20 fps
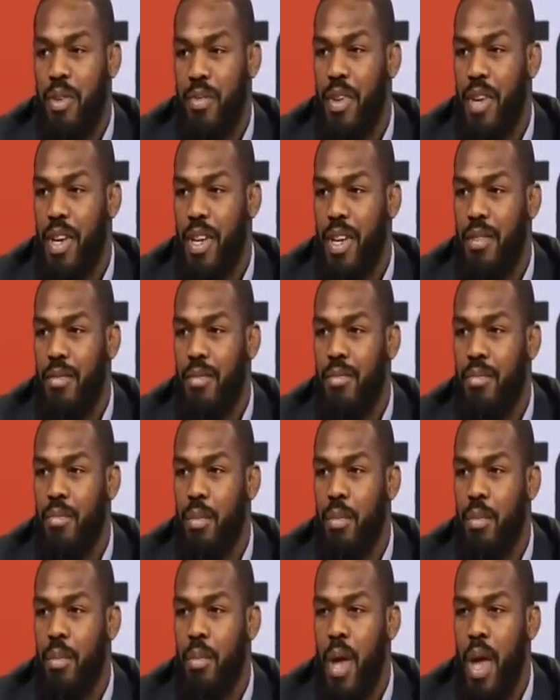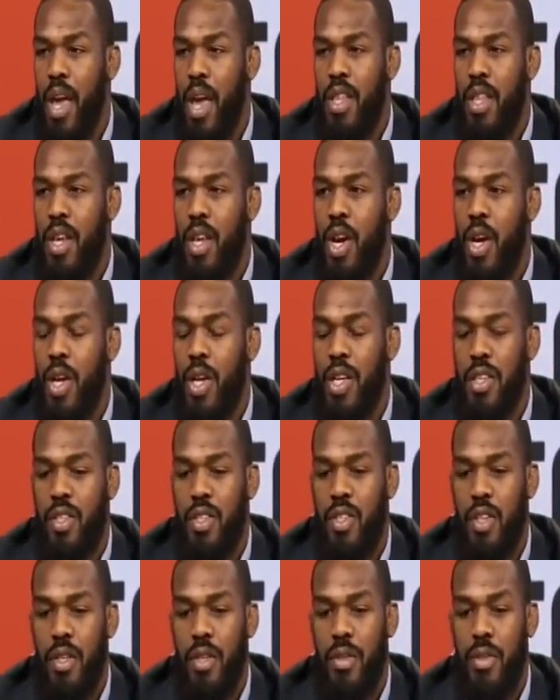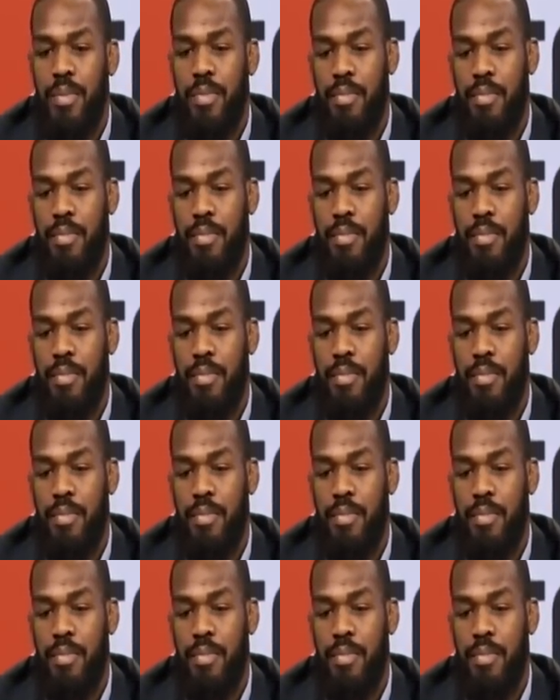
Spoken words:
fight in the Garden. So